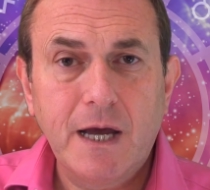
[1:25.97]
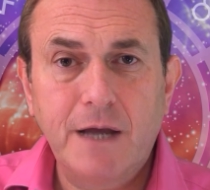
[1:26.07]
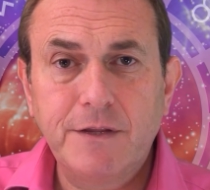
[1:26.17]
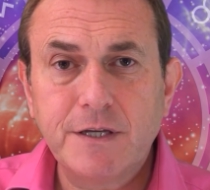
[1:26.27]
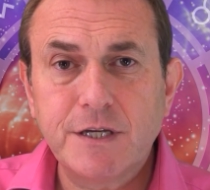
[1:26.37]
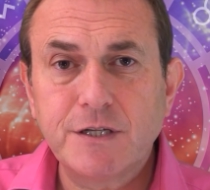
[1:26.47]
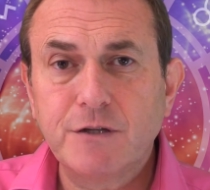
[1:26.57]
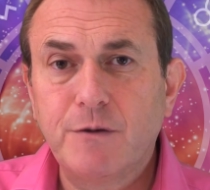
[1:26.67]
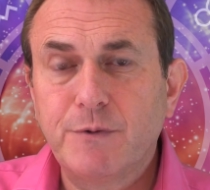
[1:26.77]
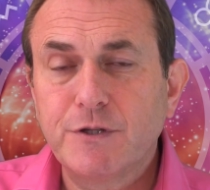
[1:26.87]
And this is
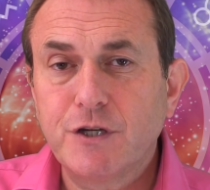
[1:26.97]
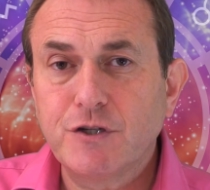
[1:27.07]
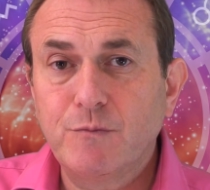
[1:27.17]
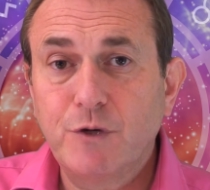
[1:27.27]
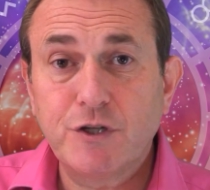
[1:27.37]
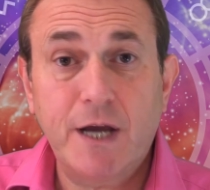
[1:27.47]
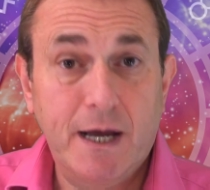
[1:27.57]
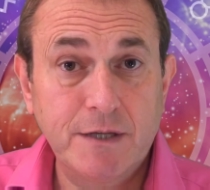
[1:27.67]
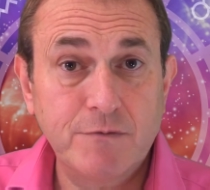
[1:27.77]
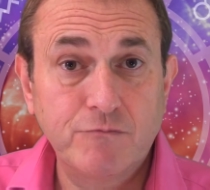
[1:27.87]
an opposition which
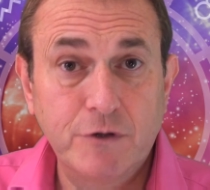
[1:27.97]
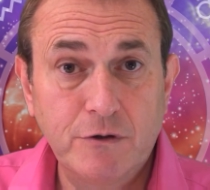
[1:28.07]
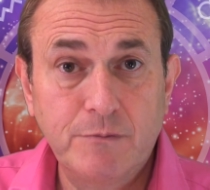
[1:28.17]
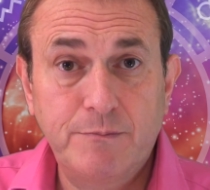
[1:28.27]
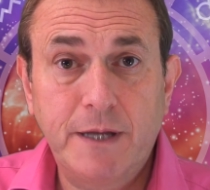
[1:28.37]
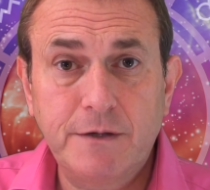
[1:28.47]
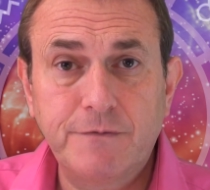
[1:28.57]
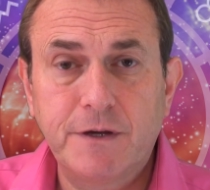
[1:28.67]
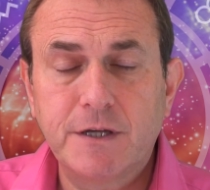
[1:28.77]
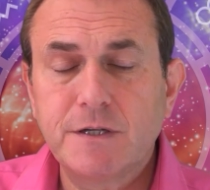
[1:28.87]
has real
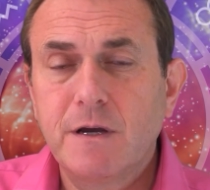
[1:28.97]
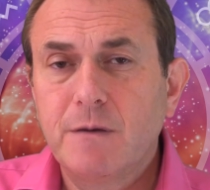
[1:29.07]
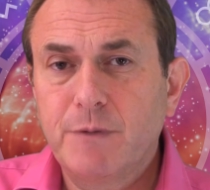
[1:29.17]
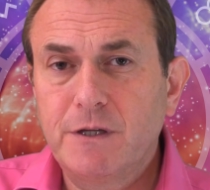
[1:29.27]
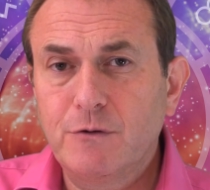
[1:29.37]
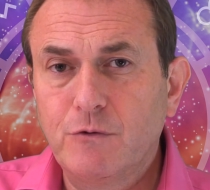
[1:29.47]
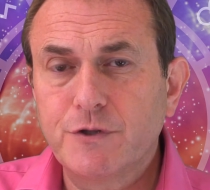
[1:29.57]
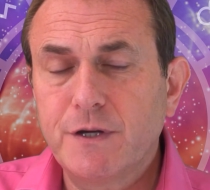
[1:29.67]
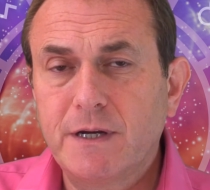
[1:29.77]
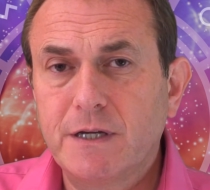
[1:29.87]
benefits, but it
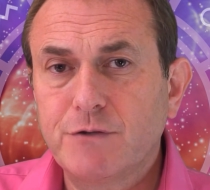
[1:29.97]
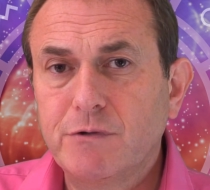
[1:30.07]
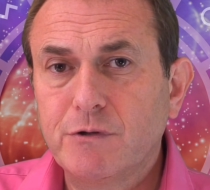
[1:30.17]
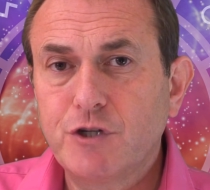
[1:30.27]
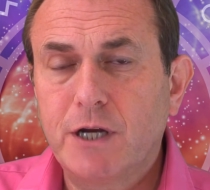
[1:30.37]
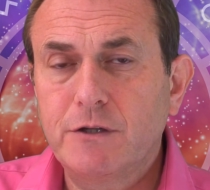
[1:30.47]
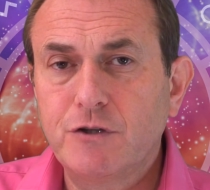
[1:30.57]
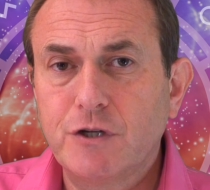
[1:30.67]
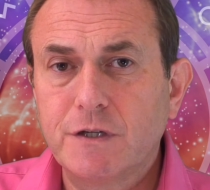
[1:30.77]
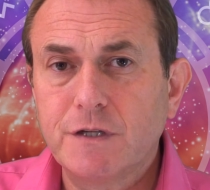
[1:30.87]
also has real
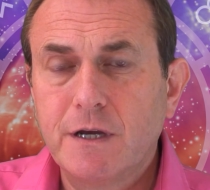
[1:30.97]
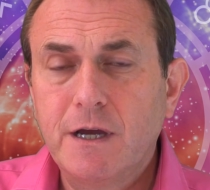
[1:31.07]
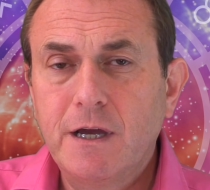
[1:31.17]
challenges.